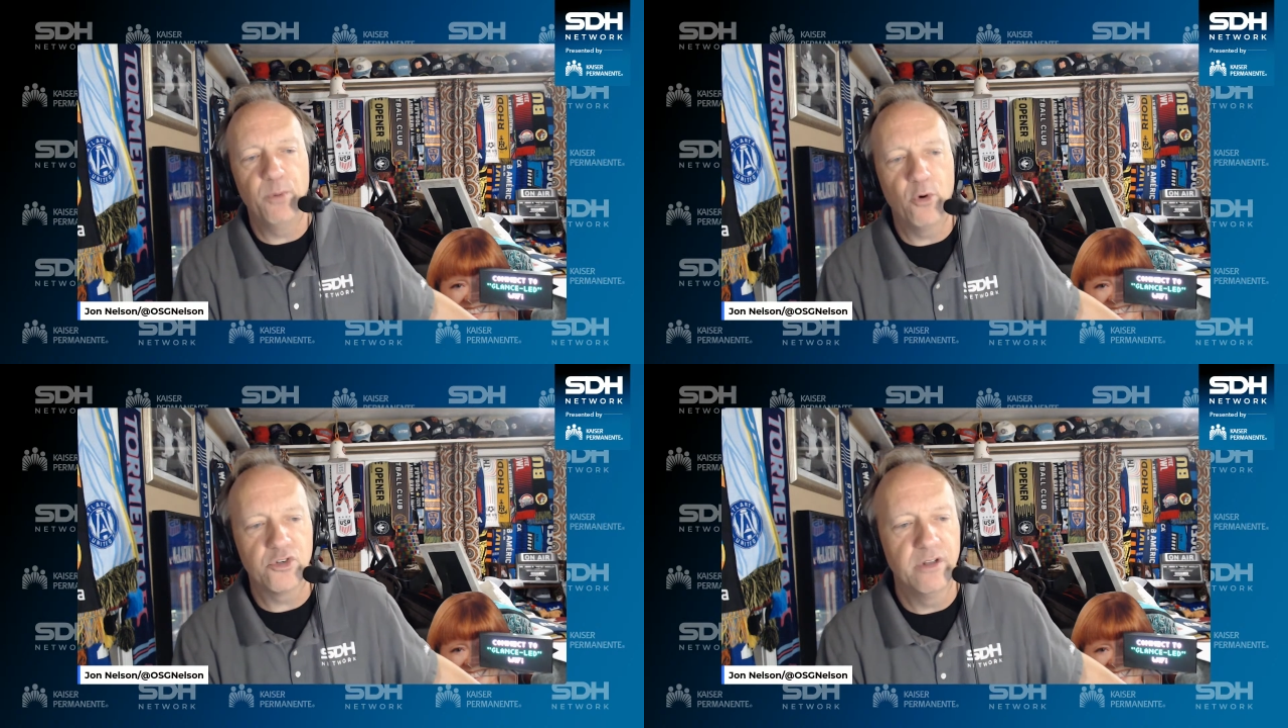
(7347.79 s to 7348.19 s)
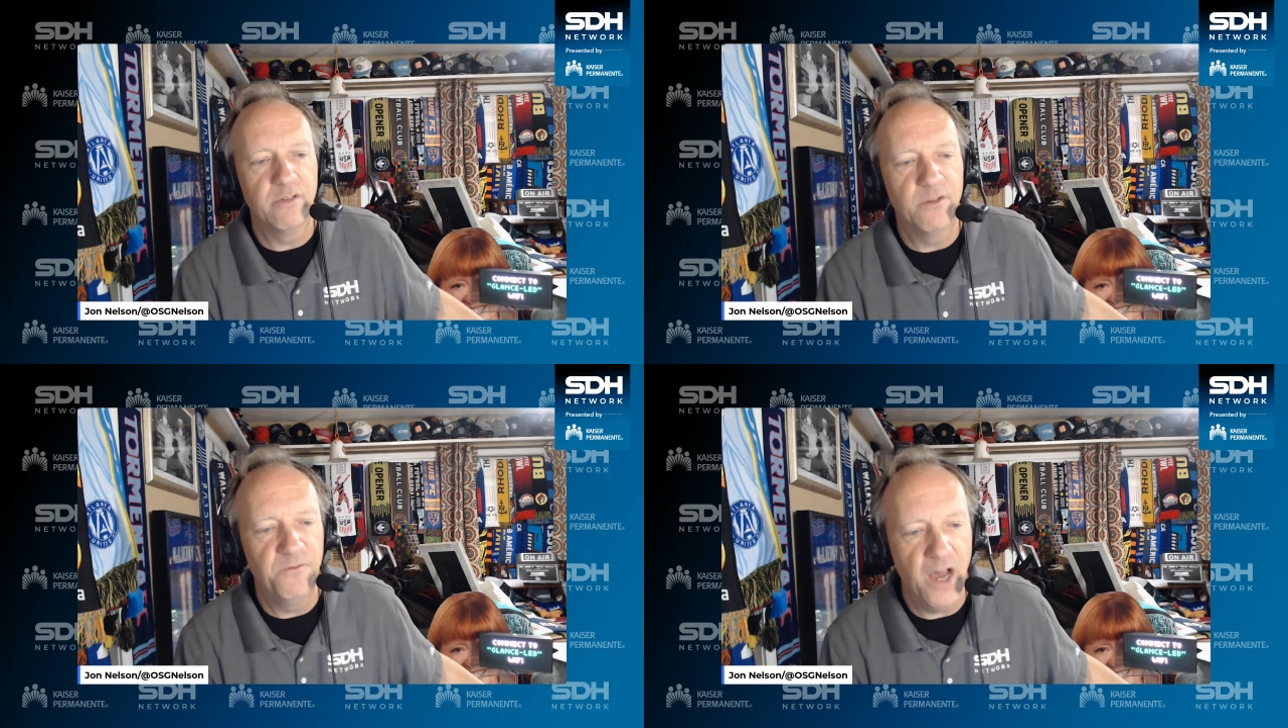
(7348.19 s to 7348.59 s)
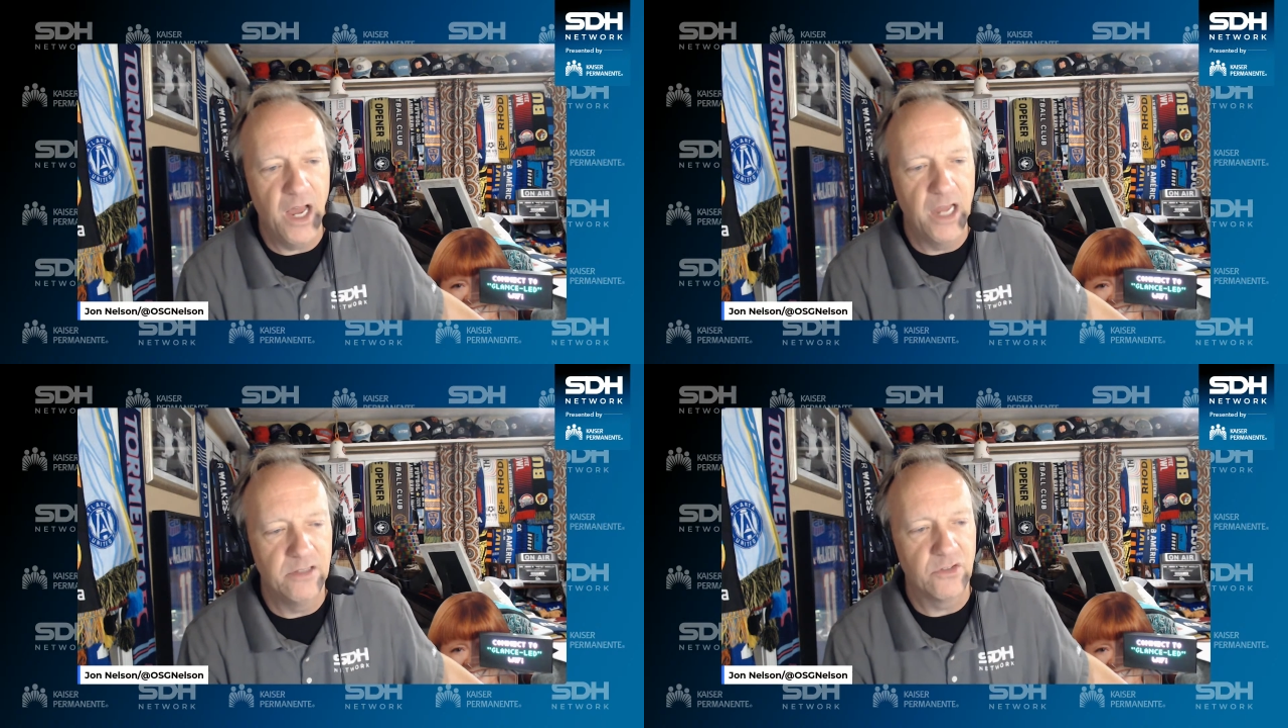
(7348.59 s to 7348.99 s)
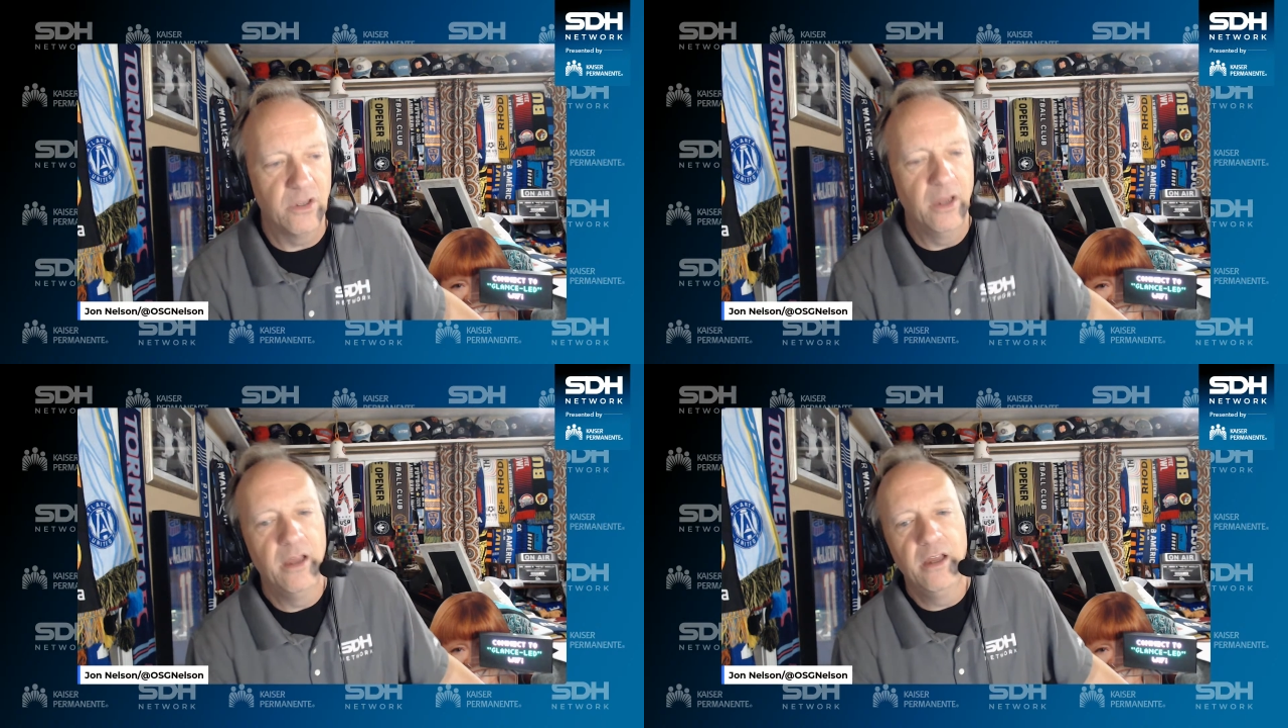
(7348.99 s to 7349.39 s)
portion of the funds
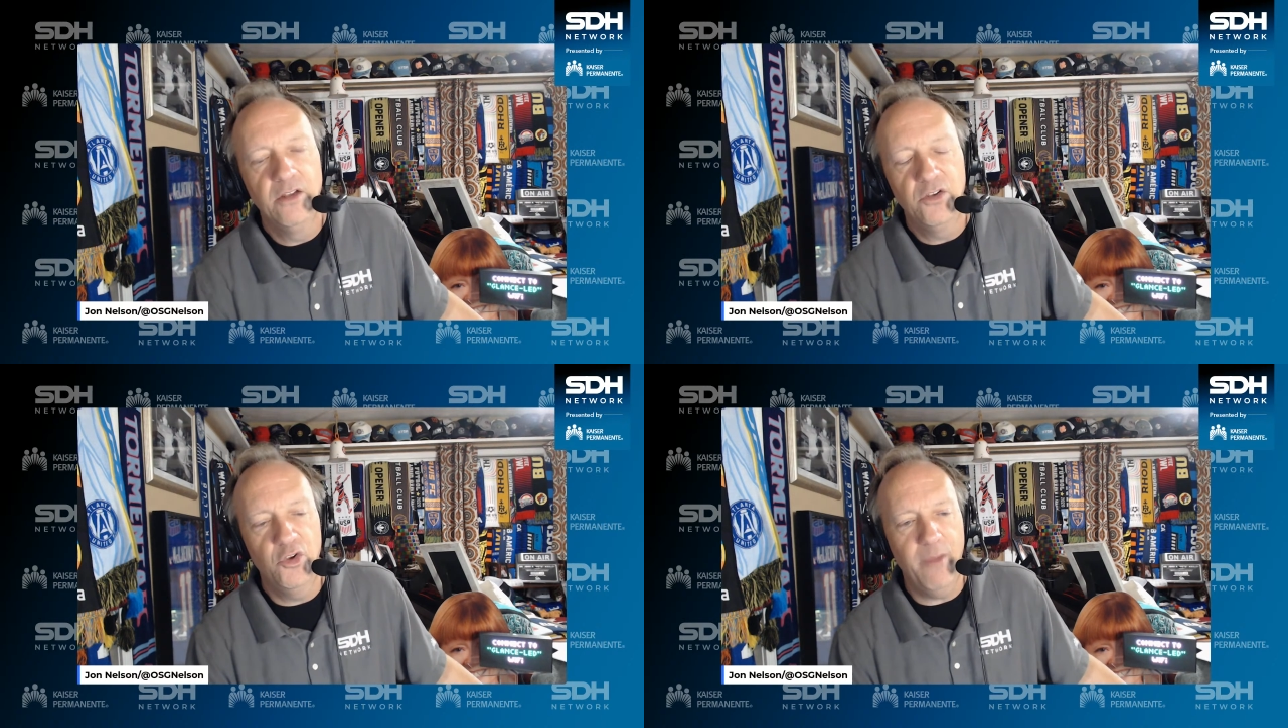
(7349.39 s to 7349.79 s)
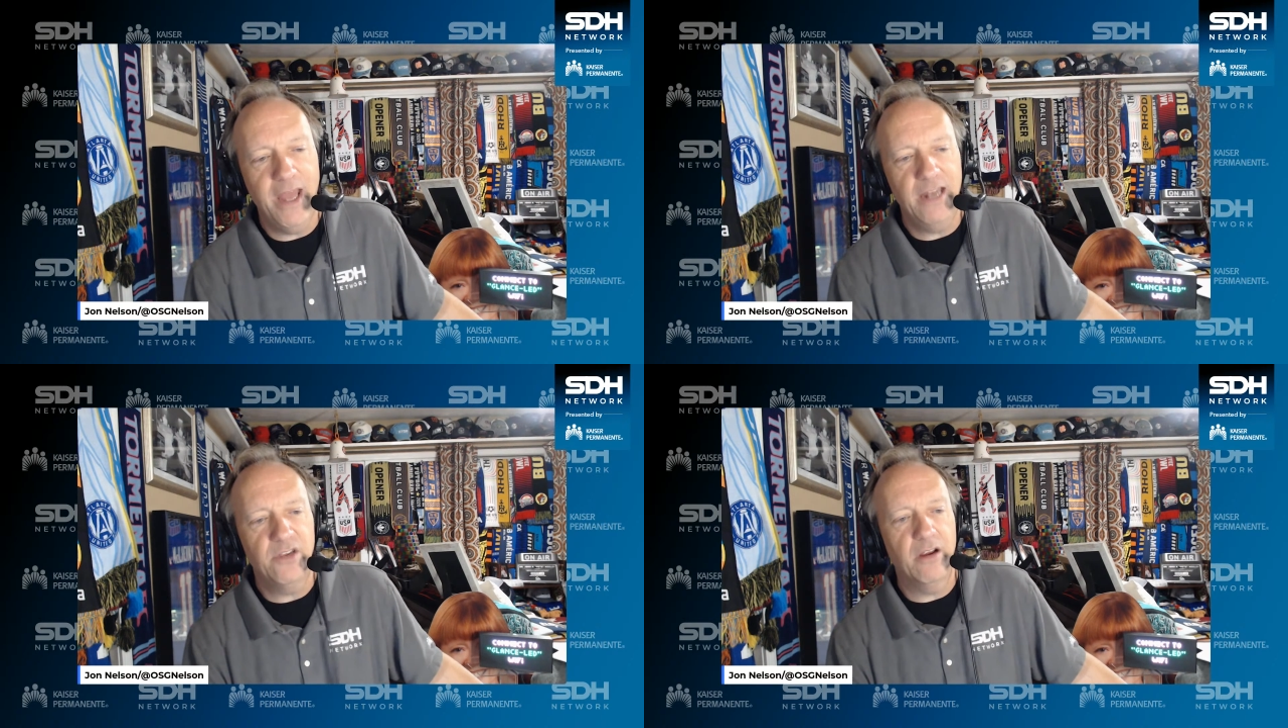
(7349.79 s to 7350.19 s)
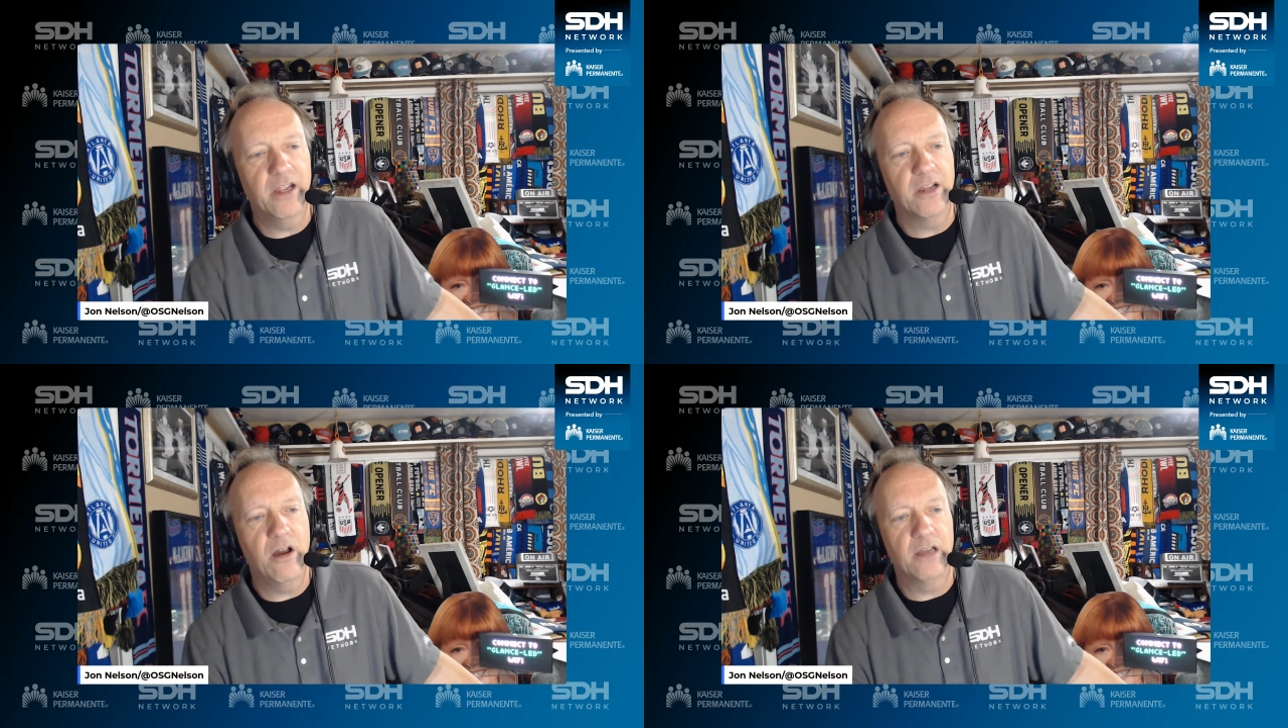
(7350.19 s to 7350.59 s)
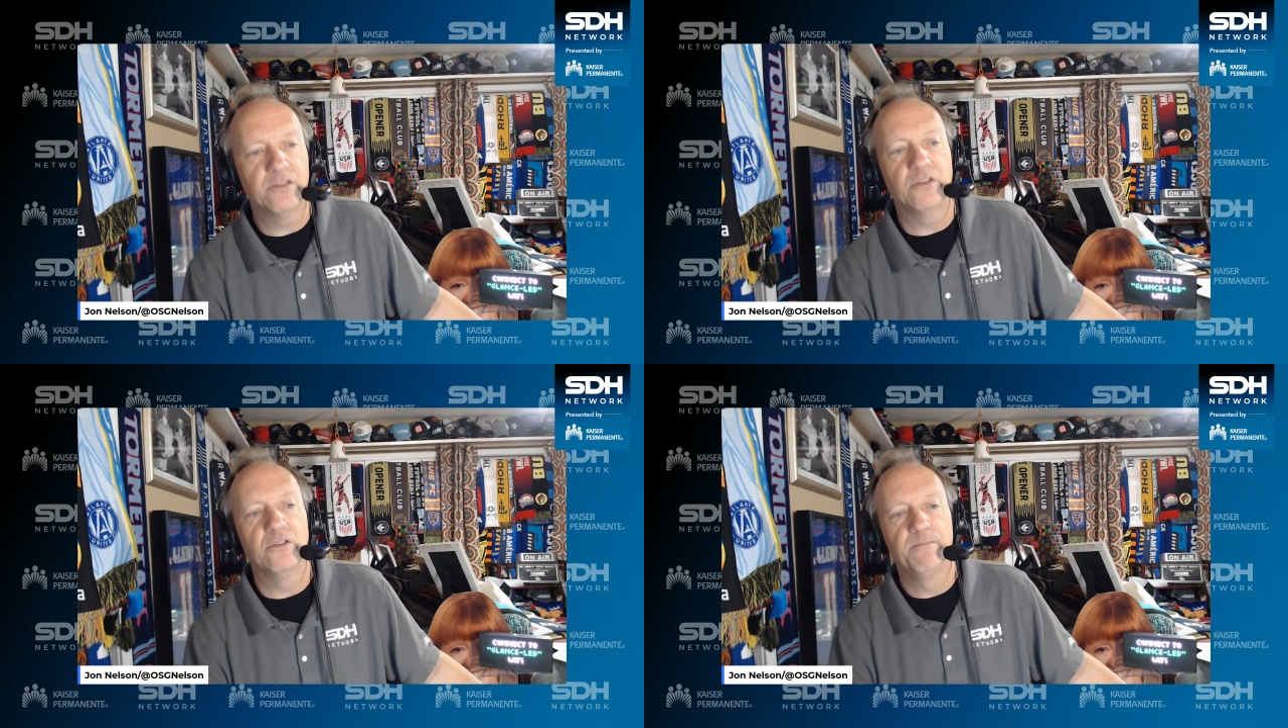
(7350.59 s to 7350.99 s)
to humanitarian
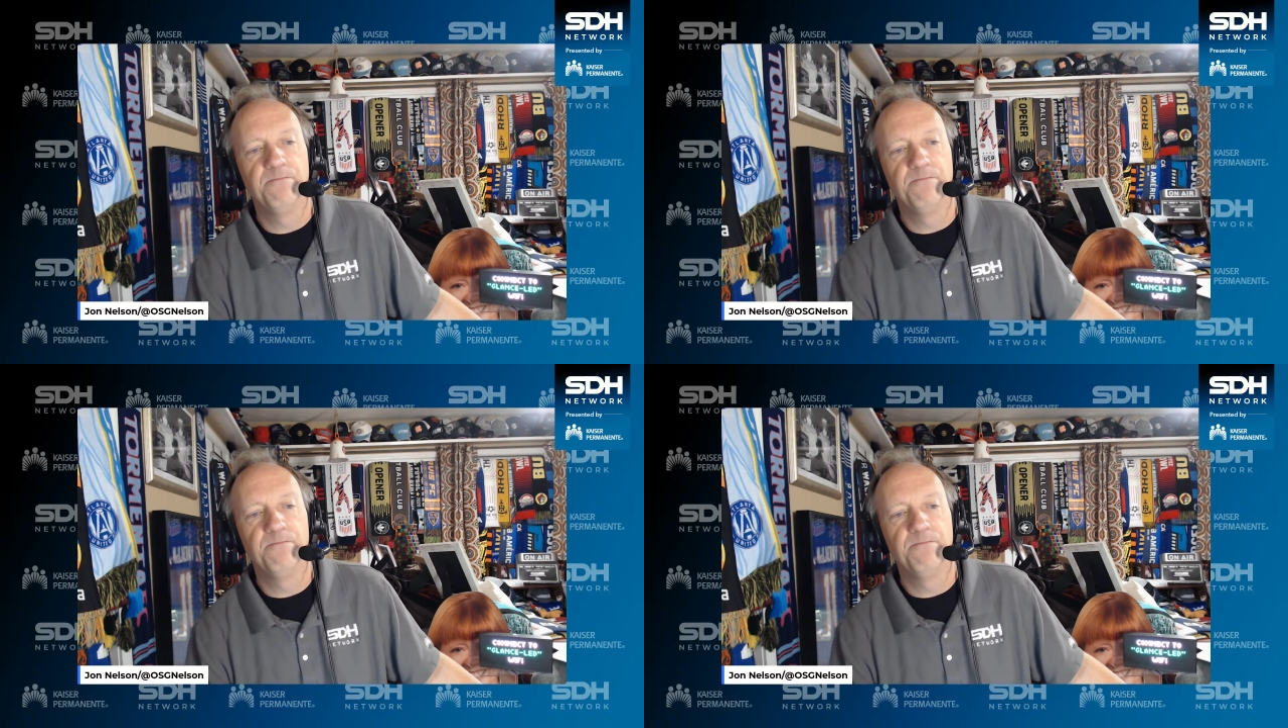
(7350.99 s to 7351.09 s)
causes.